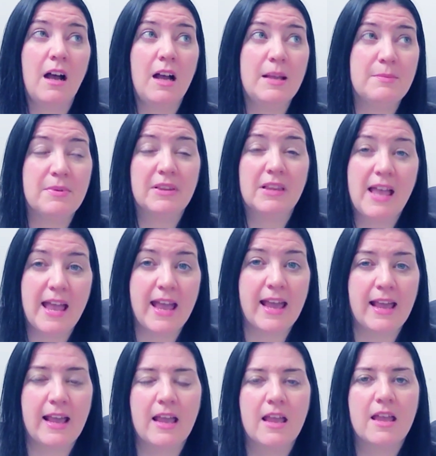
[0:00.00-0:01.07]
I
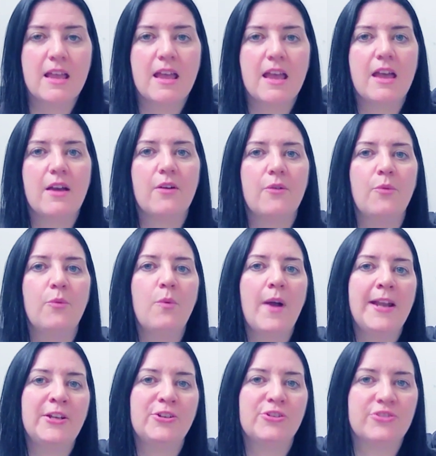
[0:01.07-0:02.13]
play
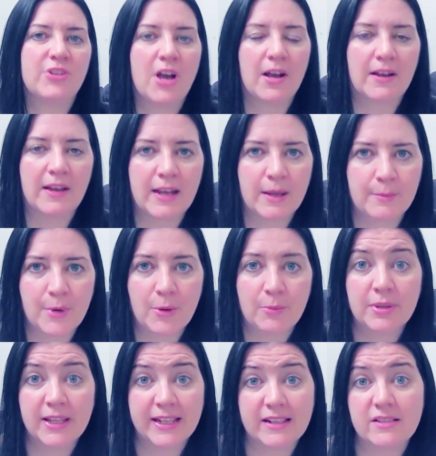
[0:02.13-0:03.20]
when you're talking
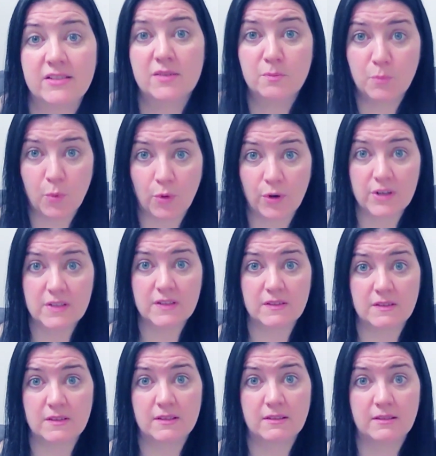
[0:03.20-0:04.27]
about playing
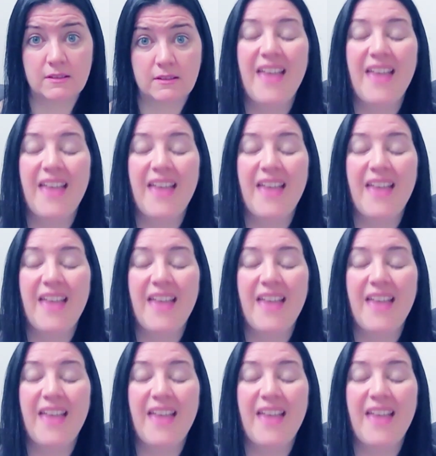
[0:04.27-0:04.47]
sports.